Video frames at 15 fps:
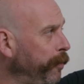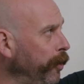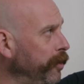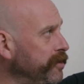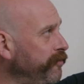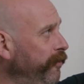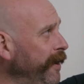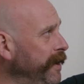
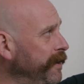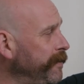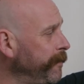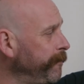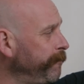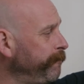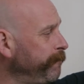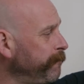boiler's fired.
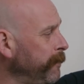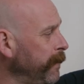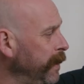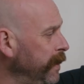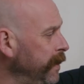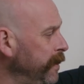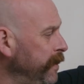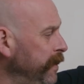
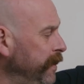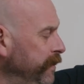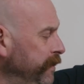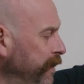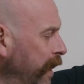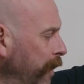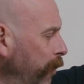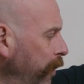
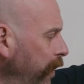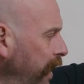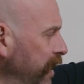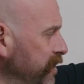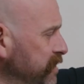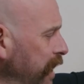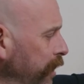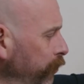Now,
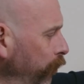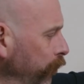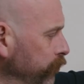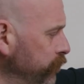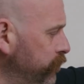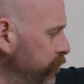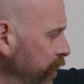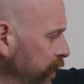as that
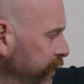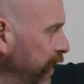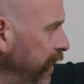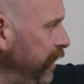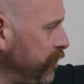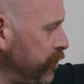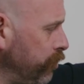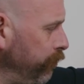runs, the
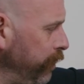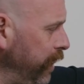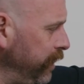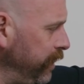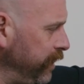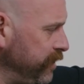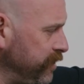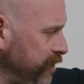heat's
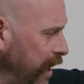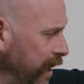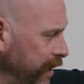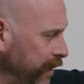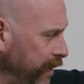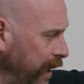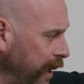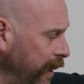created inside
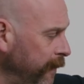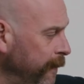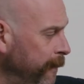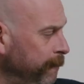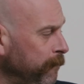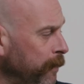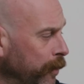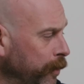of there,
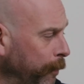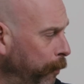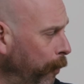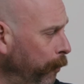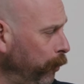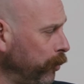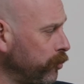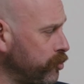the
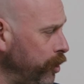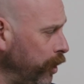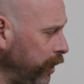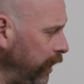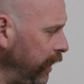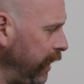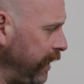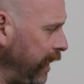pump will
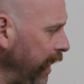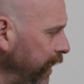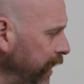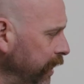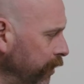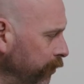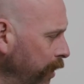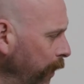circulate that
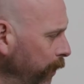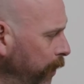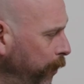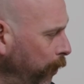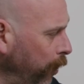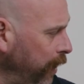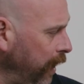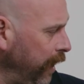heat around the
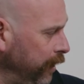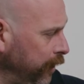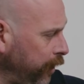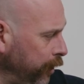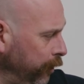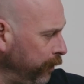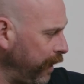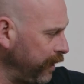boiler and
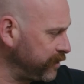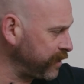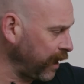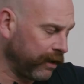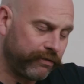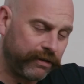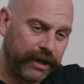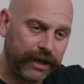through that
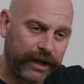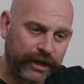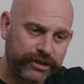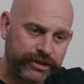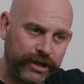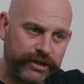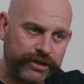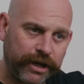secondary heat
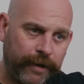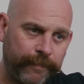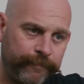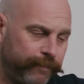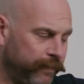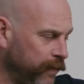exchanger.